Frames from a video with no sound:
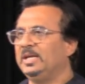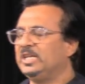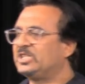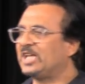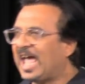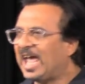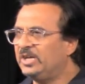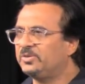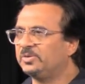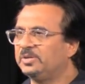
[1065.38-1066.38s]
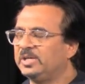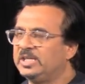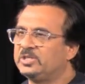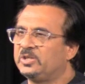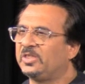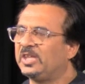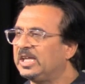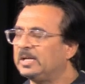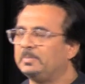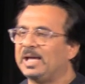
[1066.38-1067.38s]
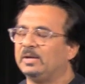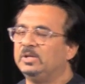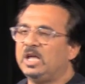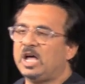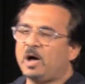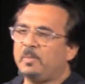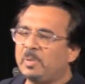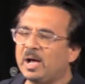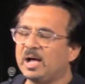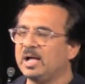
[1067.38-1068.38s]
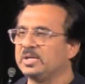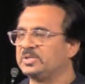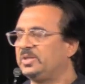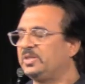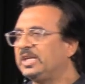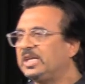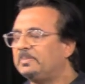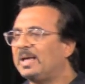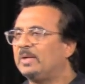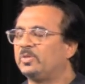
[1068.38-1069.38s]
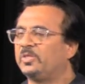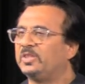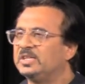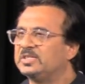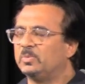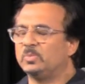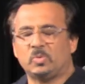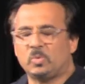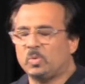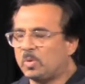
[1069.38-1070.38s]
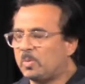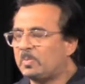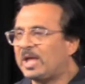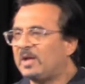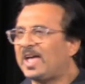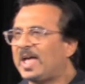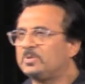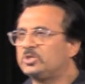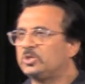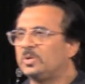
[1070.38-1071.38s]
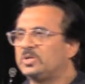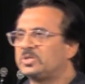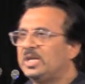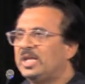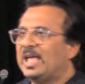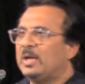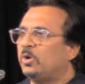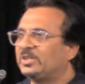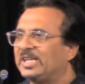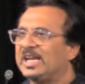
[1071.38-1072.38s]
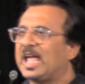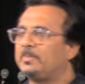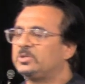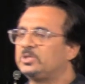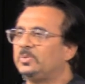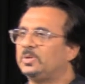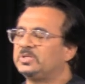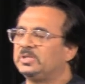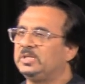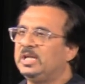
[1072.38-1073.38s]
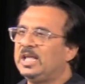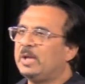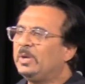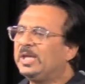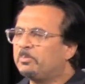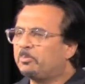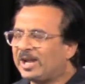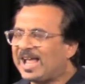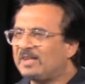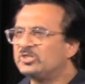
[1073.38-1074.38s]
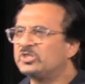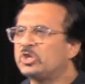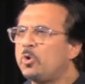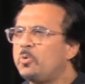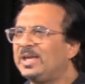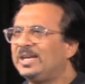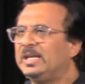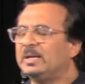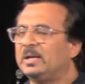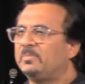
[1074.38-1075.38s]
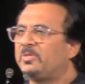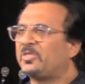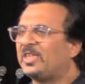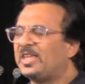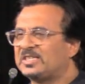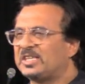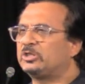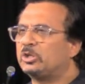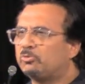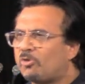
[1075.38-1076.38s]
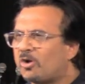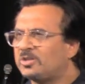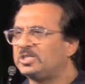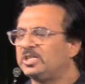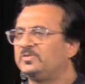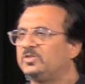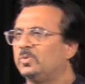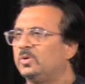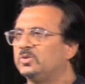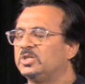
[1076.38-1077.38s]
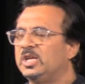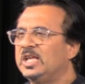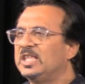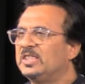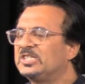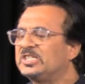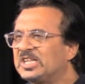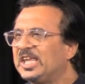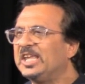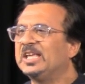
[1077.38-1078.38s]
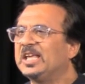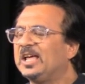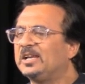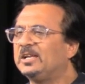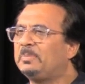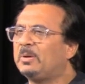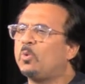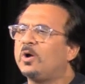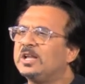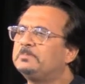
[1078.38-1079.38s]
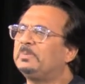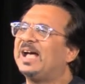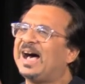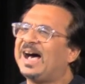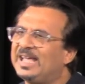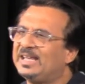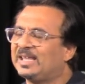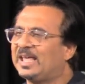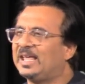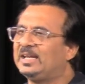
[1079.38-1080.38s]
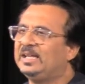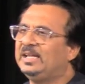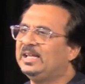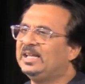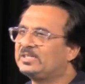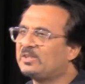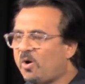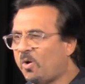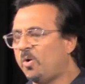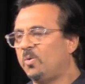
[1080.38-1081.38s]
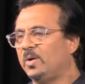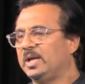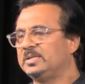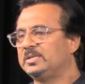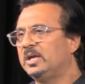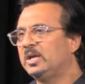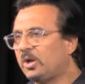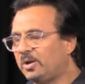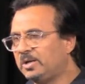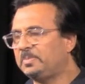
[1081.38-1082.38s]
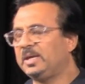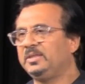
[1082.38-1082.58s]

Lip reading: into hatred, into thinking about our past and thinking about the things that what may have happened to us and what did happen to us. And we can bring out so many things that are derogative towards the skin color, but what is behind that is always going to be